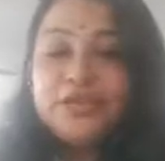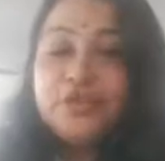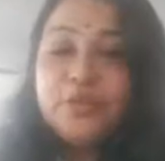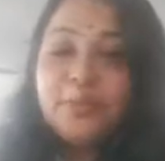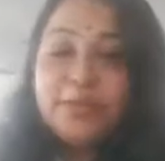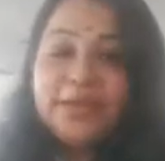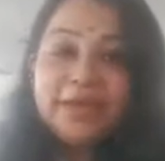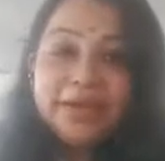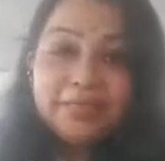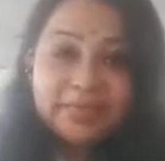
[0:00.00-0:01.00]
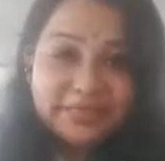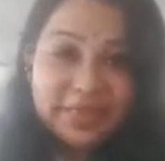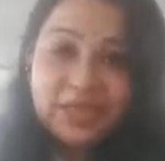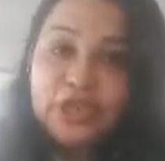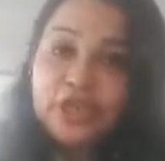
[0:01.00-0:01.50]
So
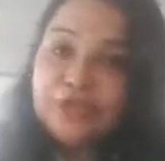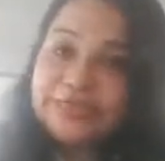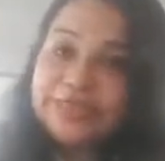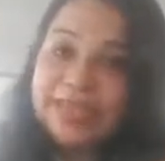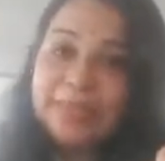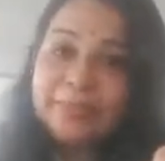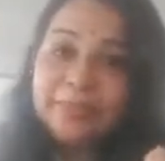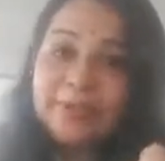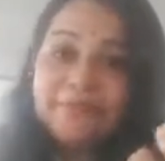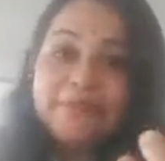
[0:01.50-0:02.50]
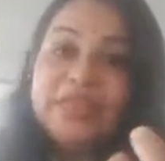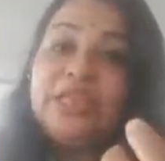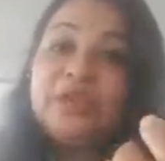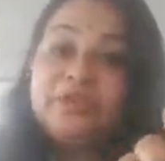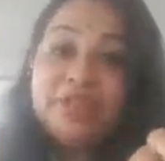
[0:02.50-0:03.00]
massage your scalp
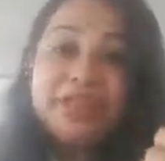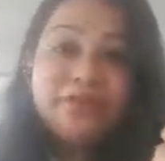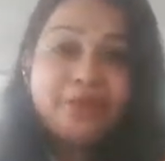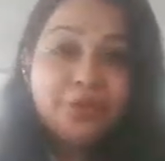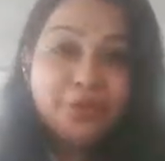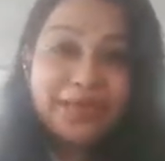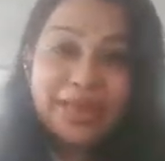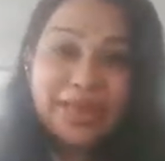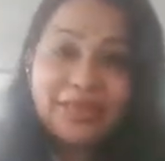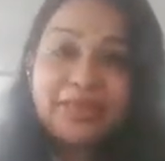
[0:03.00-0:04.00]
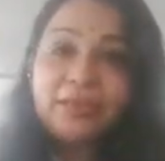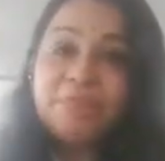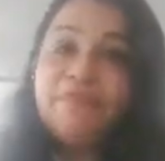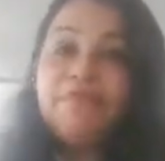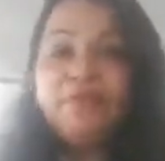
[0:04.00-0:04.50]
whenever you can
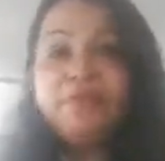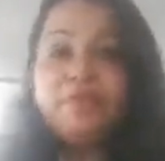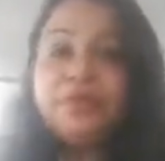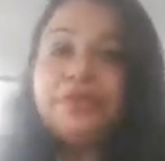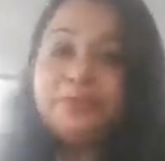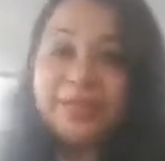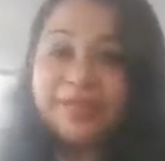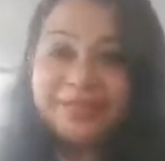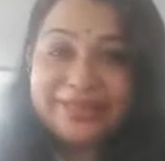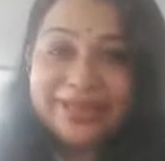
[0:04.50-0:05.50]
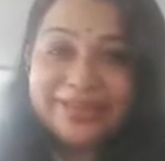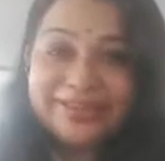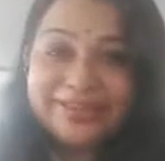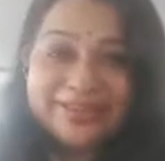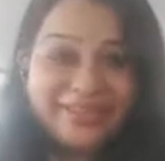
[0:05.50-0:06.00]
before going to bed at
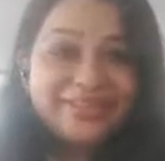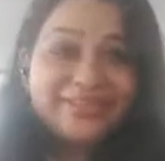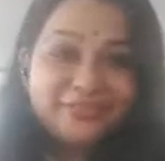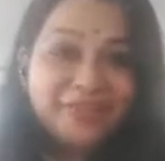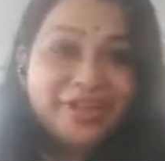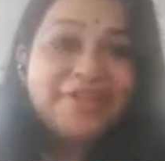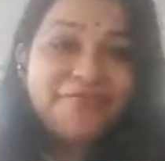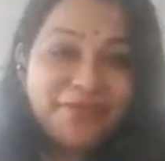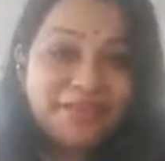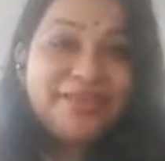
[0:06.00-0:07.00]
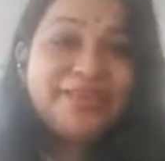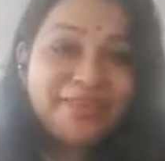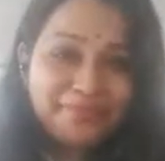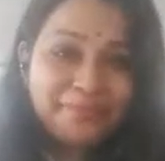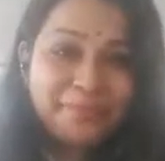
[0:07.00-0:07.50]
night. It is very, very
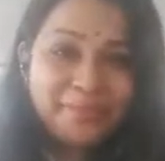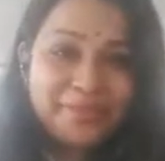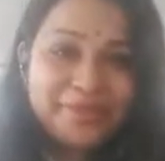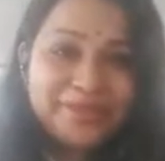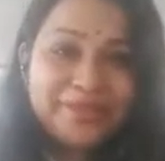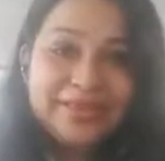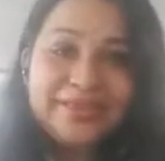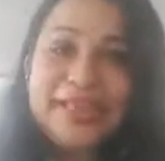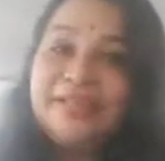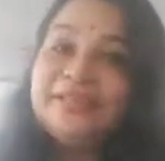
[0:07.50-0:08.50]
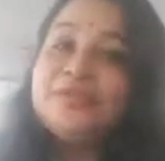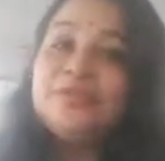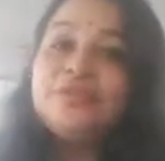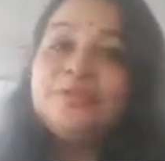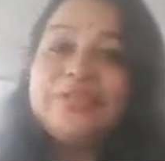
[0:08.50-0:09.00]
important. That is
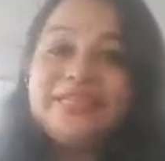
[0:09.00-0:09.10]
going to